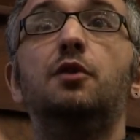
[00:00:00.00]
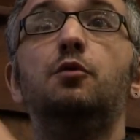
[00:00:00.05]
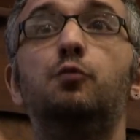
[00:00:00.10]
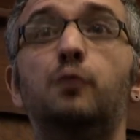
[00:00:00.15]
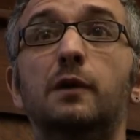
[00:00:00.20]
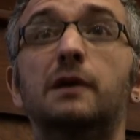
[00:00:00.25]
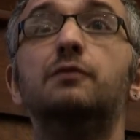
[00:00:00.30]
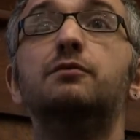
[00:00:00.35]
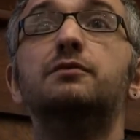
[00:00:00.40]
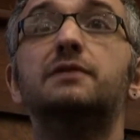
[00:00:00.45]

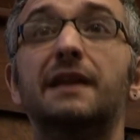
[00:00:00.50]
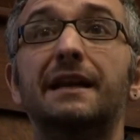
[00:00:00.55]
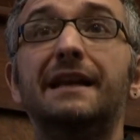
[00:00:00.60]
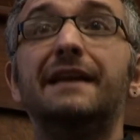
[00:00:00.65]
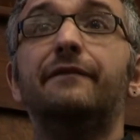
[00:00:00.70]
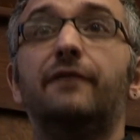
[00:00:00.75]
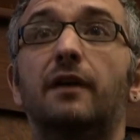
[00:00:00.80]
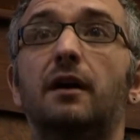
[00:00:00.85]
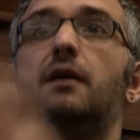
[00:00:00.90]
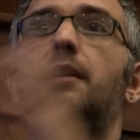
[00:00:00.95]
will
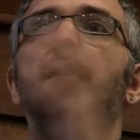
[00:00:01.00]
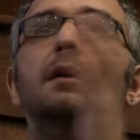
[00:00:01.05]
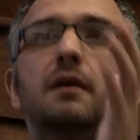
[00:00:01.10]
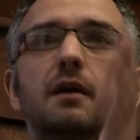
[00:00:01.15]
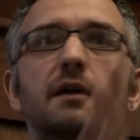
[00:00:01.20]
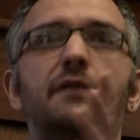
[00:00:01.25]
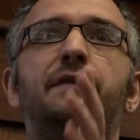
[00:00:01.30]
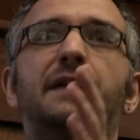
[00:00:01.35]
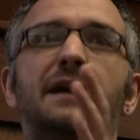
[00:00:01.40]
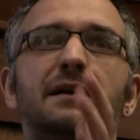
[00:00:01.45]
deliver
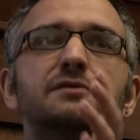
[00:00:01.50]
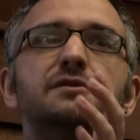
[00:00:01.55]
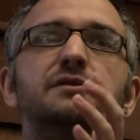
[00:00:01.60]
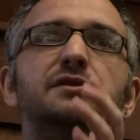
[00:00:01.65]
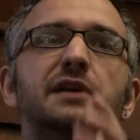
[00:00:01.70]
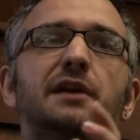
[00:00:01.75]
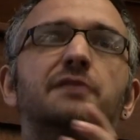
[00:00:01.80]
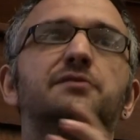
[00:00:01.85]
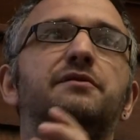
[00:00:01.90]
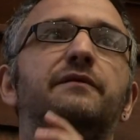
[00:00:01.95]
1,000
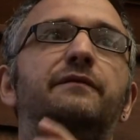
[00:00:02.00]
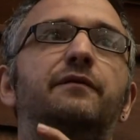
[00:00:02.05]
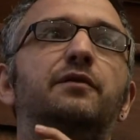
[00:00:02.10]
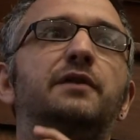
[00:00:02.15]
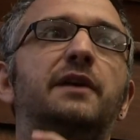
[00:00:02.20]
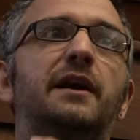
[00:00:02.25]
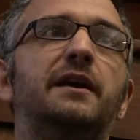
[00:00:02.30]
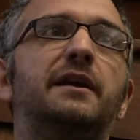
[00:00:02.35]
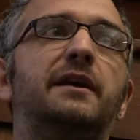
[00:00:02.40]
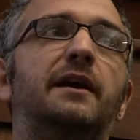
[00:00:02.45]
channels at
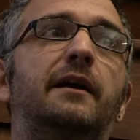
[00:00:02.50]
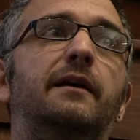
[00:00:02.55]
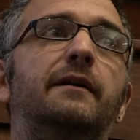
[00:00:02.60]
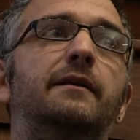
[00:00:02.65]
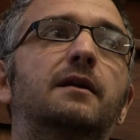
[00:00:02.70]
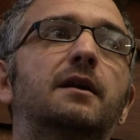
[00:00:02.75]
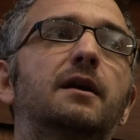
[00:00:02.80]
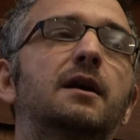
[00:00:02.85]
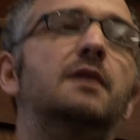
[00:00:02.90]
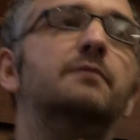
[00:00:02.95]
48K.
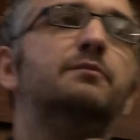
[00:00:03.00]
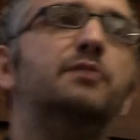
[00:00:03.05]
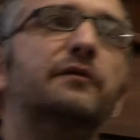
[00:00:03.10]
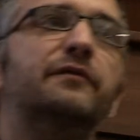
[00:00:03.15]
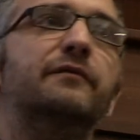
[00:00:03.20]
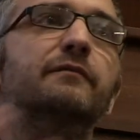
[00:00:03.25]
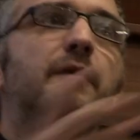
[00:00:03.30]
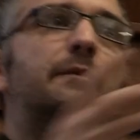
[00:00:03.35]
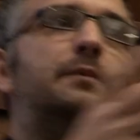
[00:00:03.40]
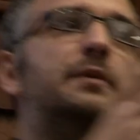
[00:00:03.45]
But
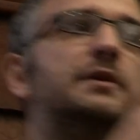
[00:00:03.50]
from a